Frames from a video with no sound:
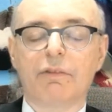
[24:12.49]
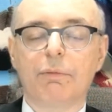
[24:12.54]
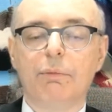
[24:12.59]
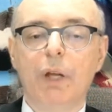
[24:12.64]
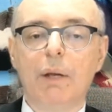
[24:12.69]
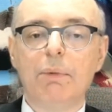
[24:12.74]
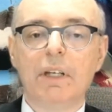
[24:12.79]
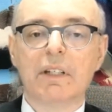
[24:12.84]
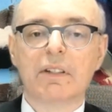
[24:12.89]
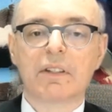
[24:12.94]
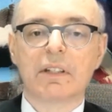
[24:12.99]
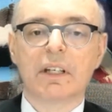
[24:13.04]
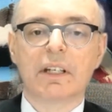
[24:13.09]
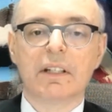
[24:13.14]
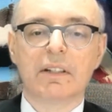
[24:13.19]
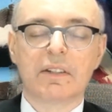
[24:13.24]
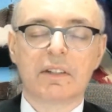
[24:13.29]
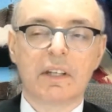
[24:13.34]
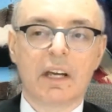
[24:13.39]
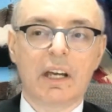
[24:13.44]
maybe
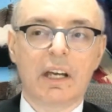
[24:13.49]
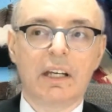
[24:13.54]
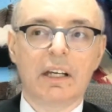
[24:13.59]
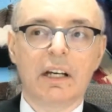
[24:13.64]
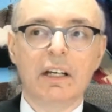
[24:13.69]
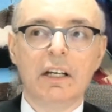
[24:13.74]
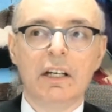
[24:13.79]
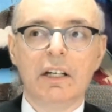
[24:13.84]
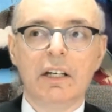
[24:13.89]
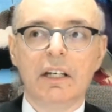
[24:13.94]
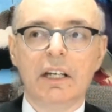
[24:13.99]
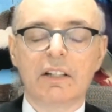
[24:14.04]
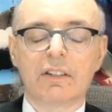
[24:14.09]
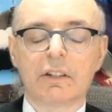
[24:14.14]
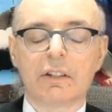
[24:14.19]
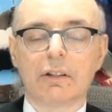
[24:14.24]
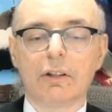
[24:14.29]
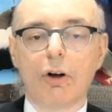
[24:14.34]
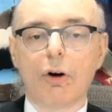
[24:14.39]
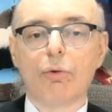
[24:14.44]
it's
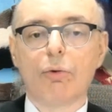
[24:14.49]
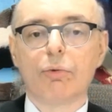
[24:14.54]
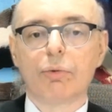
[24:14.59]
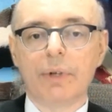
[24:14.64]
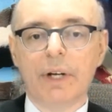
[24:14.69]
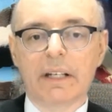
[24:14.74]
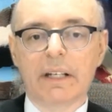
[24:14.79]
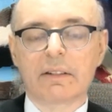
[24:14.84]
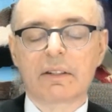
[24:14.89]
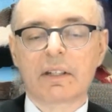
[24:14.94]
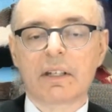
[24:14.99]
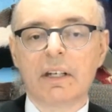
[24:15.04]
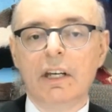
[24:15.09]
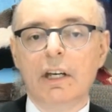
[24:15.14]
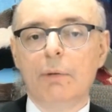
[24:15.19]
low risk.